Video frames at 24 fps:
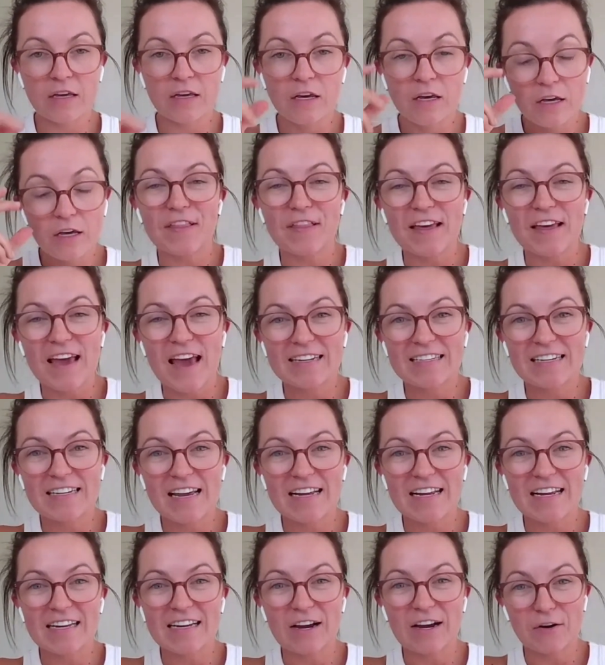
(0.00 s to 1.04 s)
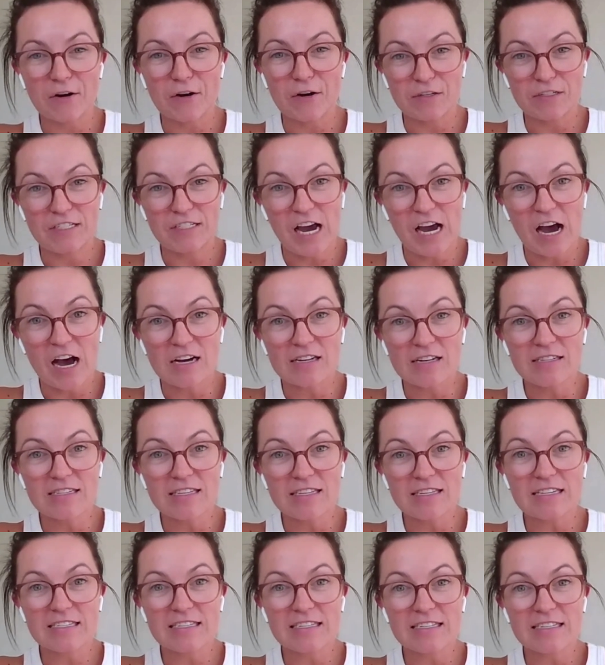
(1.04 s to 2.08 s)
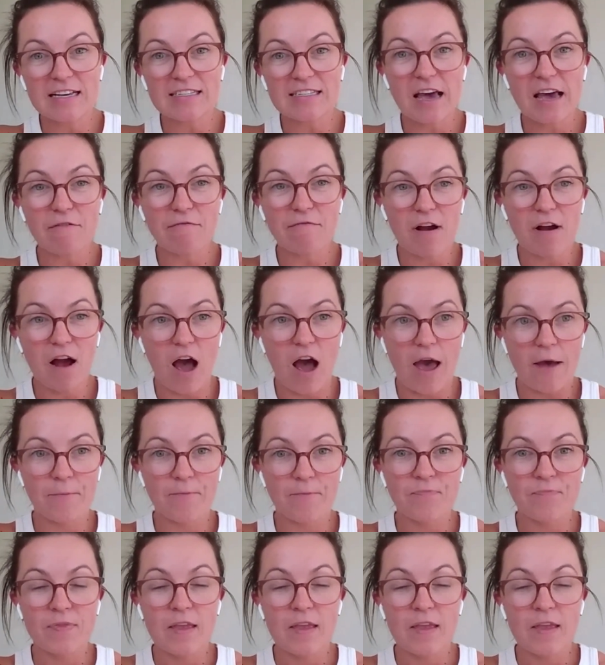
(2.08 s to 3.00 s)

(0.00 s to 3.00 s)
What the ATO does is they say, right,